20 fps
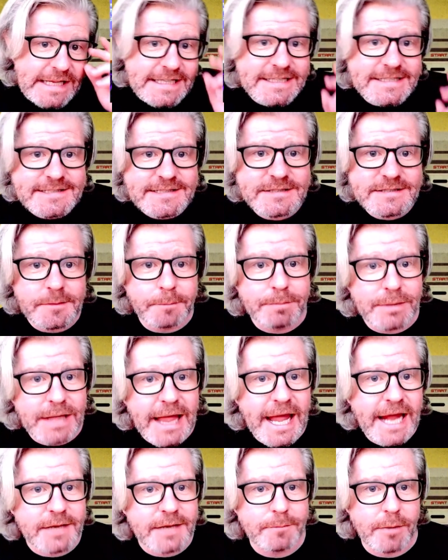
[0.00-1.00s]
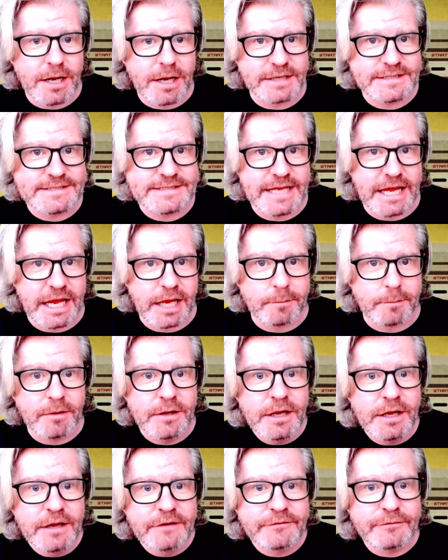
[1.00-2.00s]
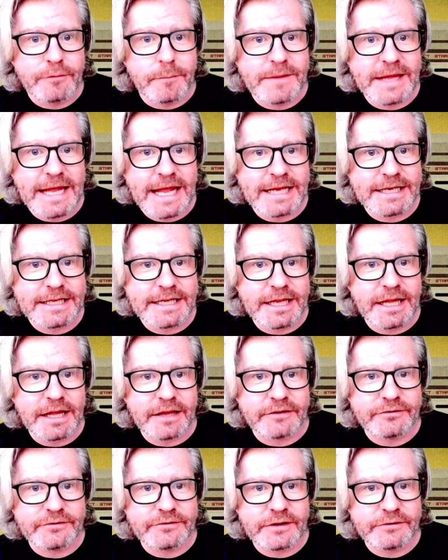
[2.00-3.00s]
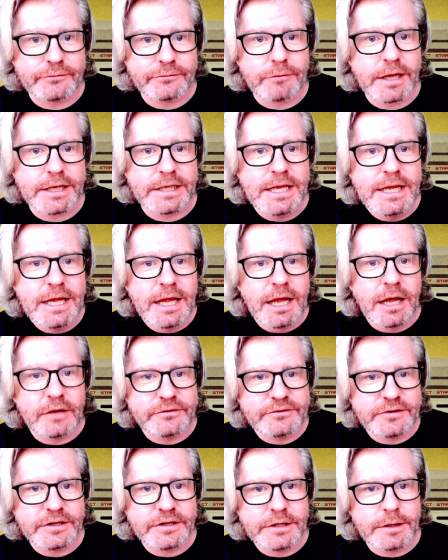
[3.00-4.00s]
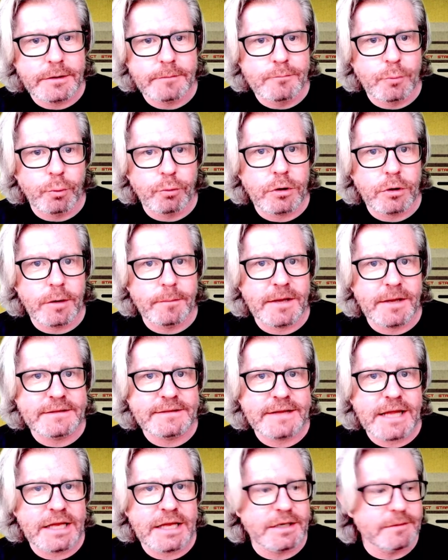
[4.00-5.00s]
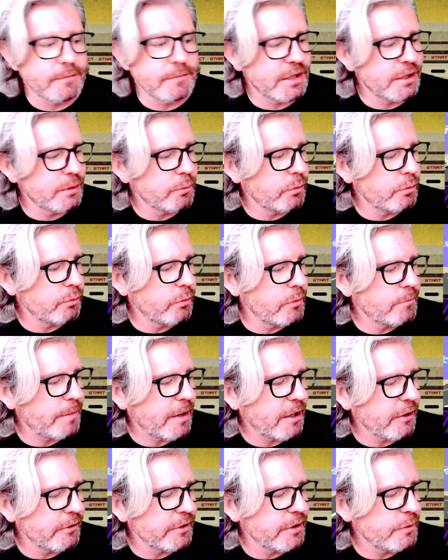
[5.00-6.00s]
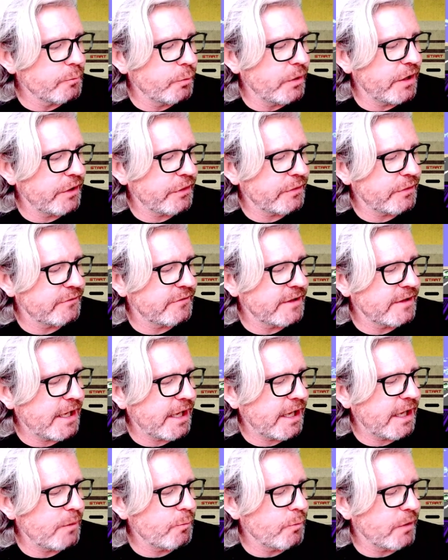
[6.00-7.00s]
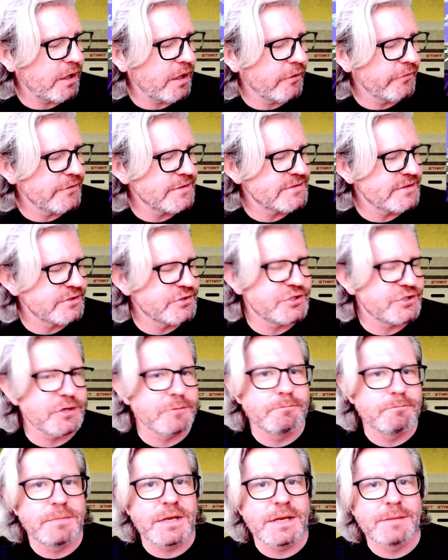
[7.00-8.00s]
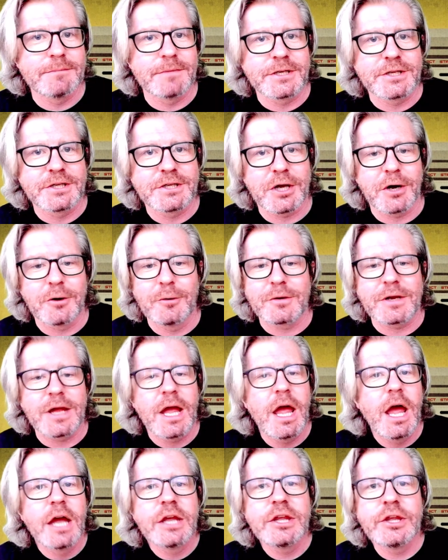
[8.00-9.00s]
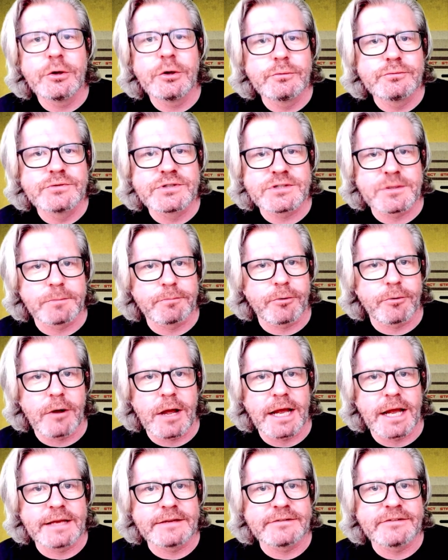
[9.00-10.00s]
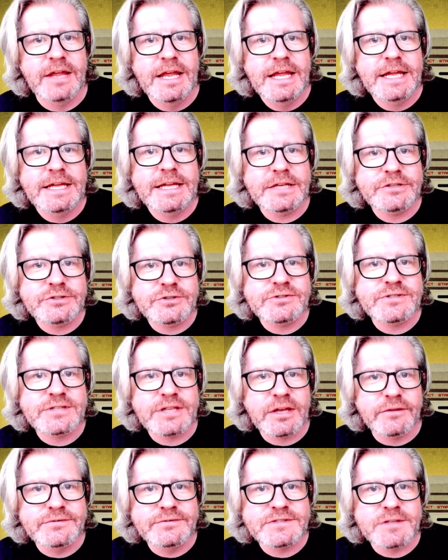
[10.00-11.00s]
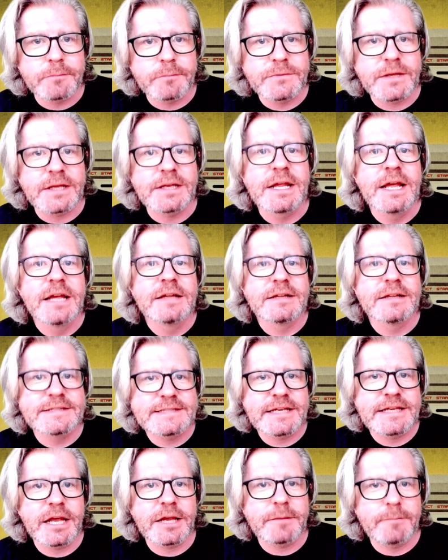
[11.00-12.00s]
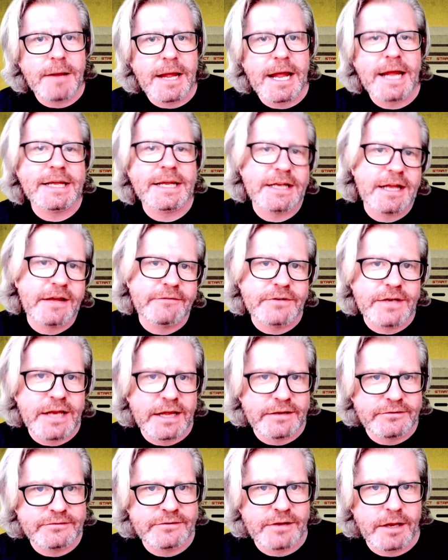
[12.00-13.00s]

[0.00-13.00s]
This is a black box game from the NES. That's right. I'll tell you more about that in a minute. What are we pairing it with today? Well, this is a Jim Beam and Coke. Huge surprise. Get yourself something. Let's kick back and have a nice